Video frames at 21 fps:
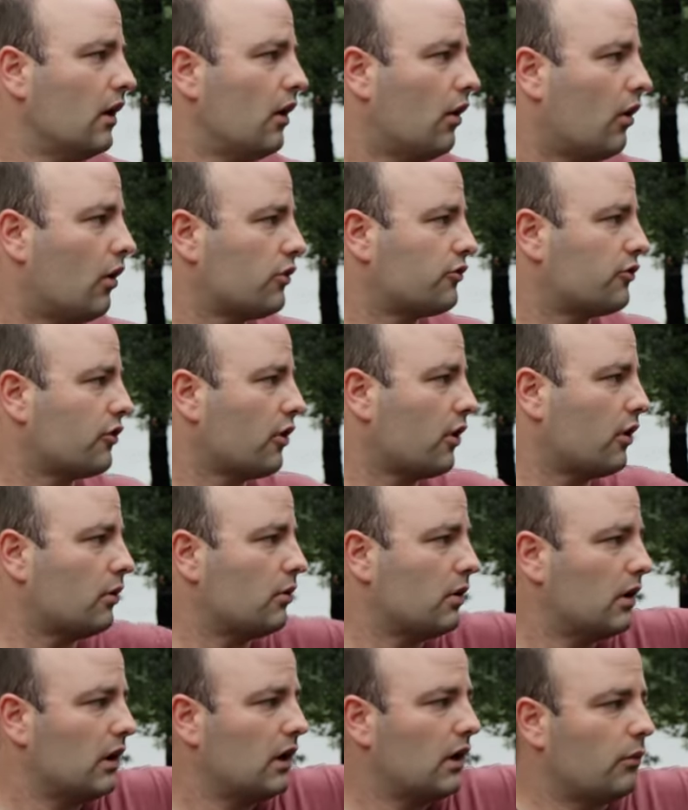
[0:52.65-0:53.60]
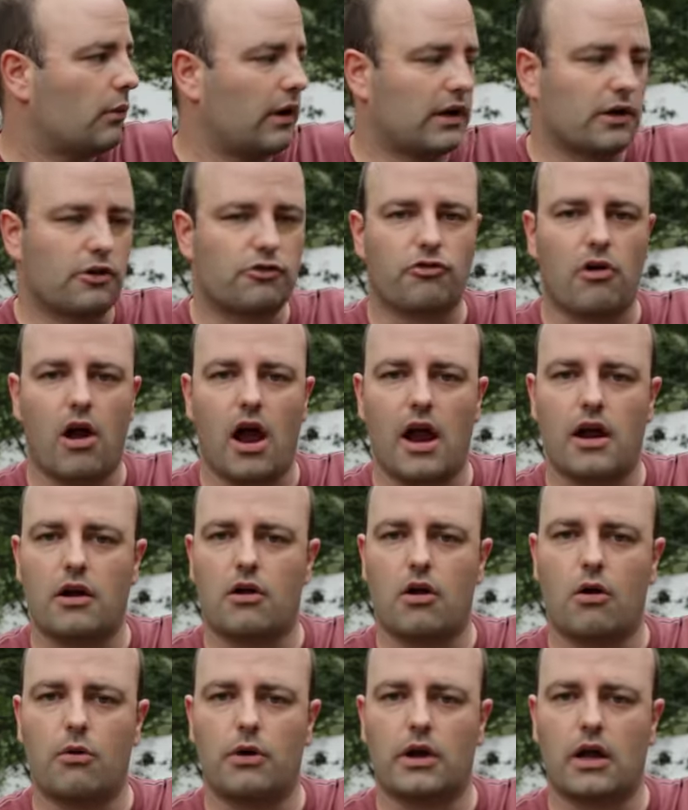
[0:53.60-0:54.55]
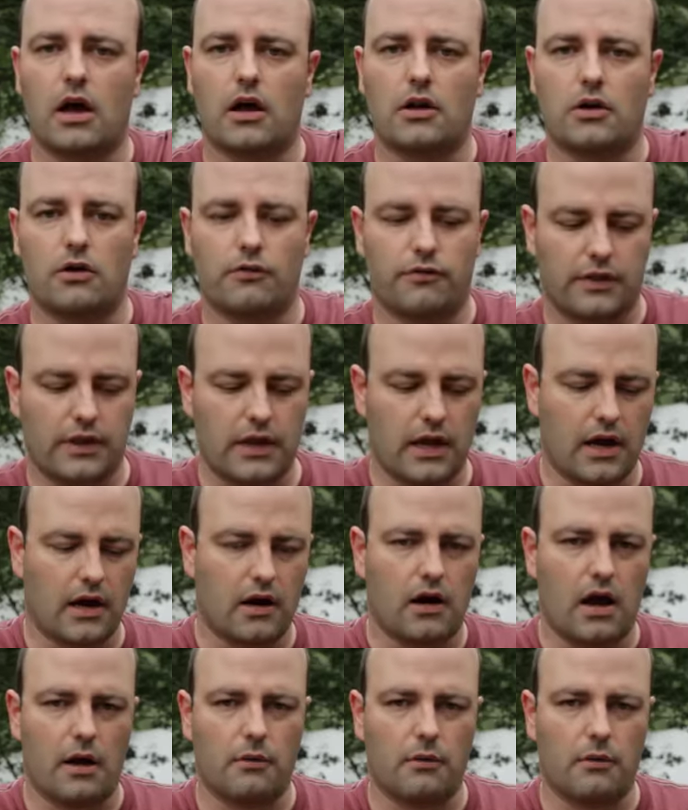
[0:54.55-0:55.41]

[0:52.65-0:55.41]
Also, we had a dryer going on over there.